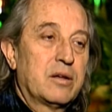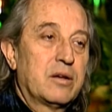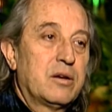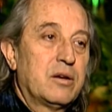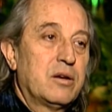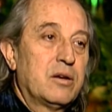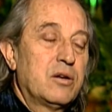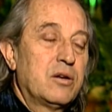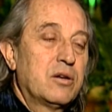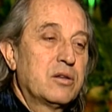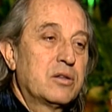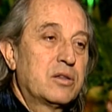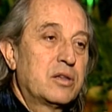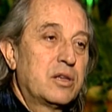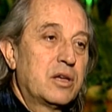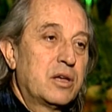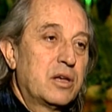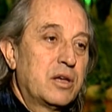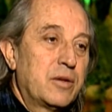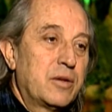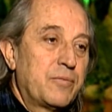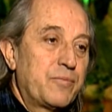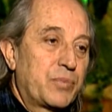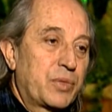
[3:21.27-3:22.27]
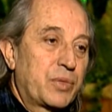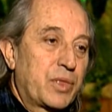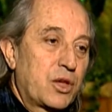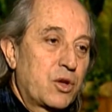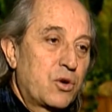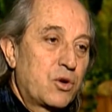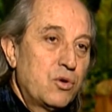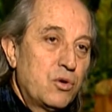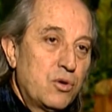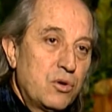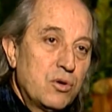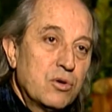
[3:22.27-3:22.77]
all the
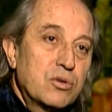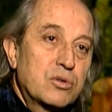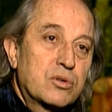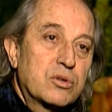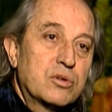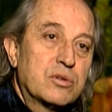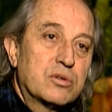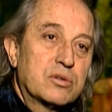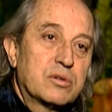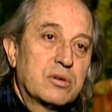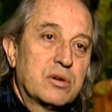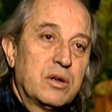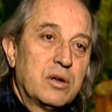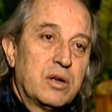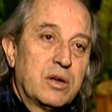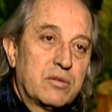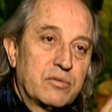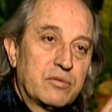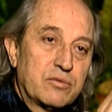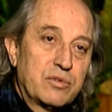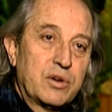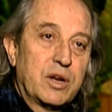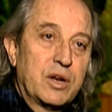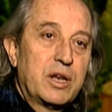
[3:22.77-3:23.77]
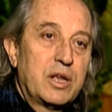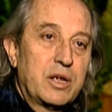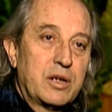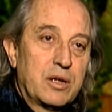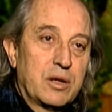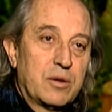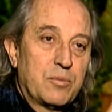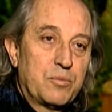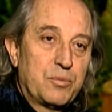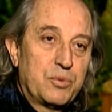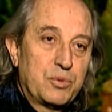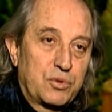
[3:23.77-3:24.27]
co-author really
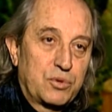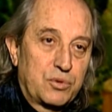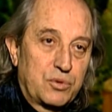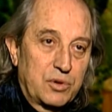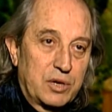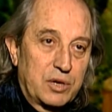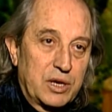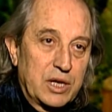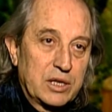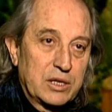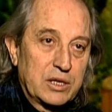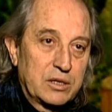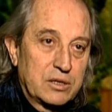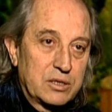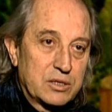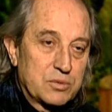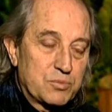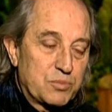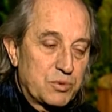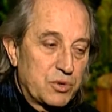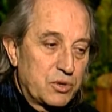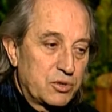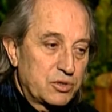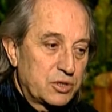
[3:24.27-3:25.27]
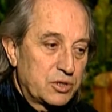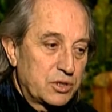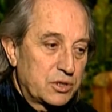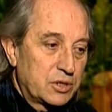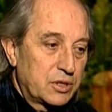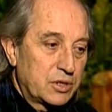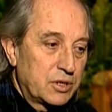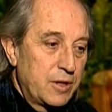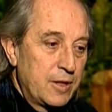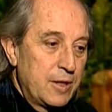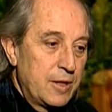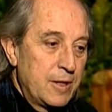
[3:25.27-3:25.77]
put together this project.